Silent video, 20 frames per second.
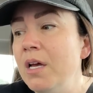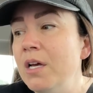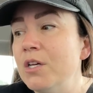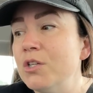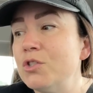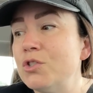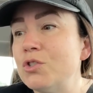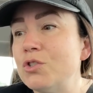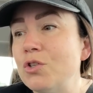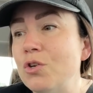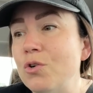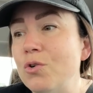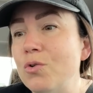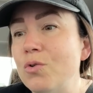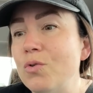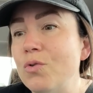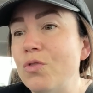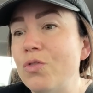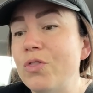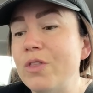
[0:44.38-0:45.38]

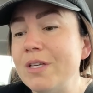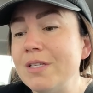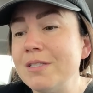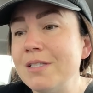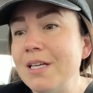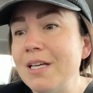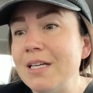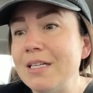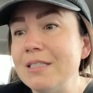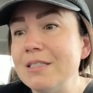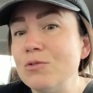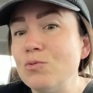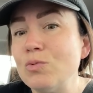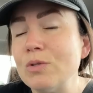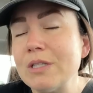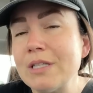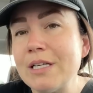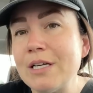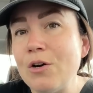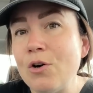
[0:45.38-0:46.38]
So this has
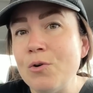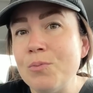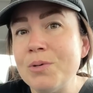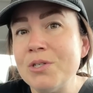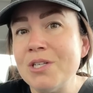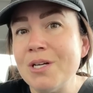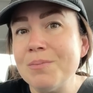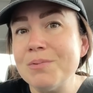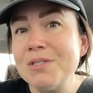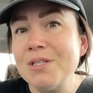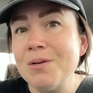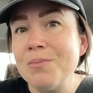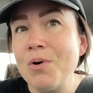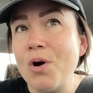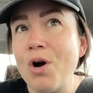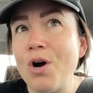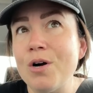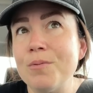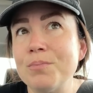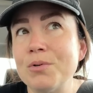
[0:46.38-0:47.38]
really opened up some
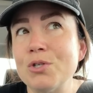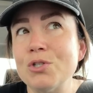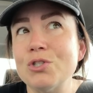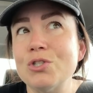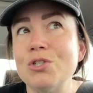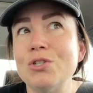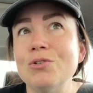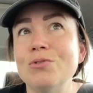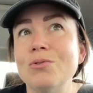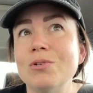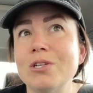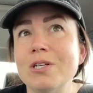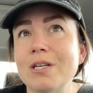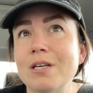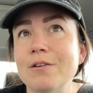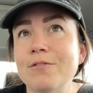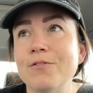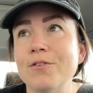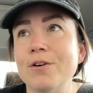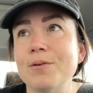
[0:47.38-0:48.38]

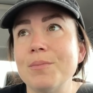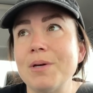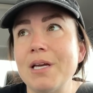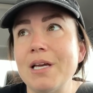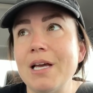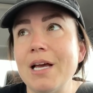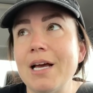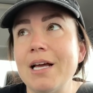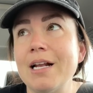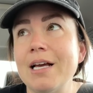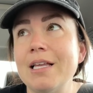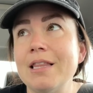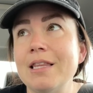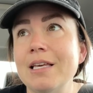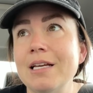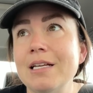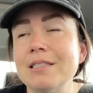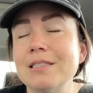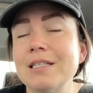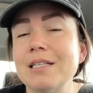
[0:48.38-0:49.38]
opportunity for me, and I
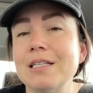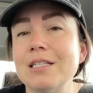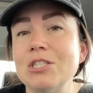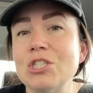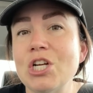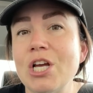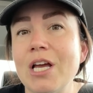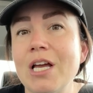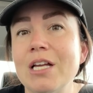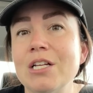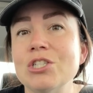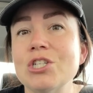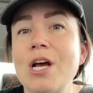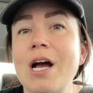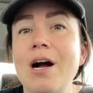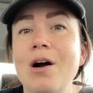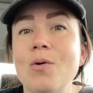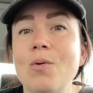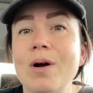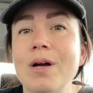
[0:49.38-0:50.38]
think it's going to change
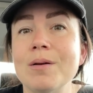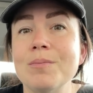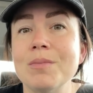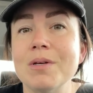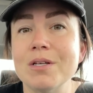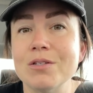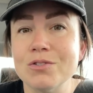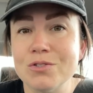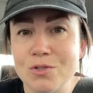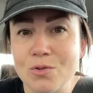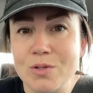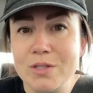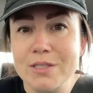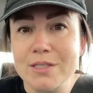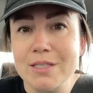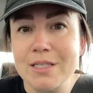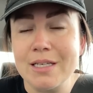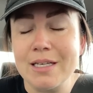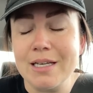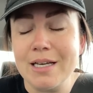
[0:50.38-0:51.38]
how I'm
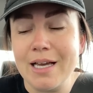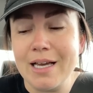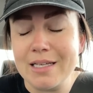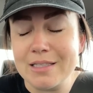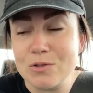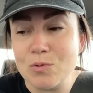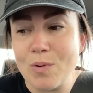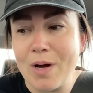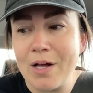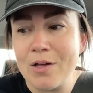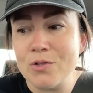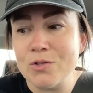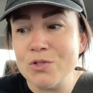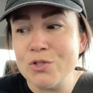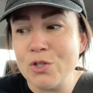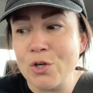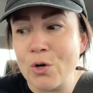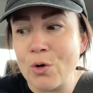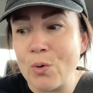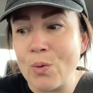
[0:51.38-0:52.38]
sourcing as well.
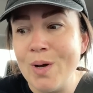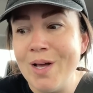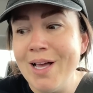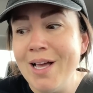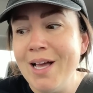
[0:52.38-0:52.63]
So